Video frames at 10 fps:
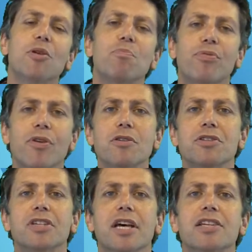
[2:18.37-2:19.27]
the
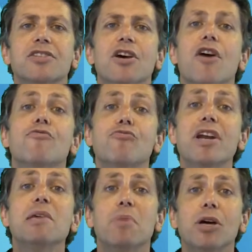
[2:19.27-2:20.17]
process of
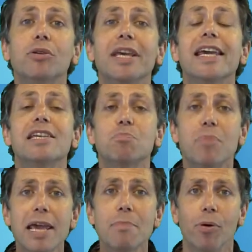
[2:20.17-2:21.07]
rebuilding his
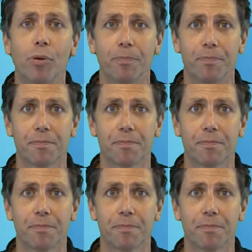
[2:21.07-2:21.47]
people,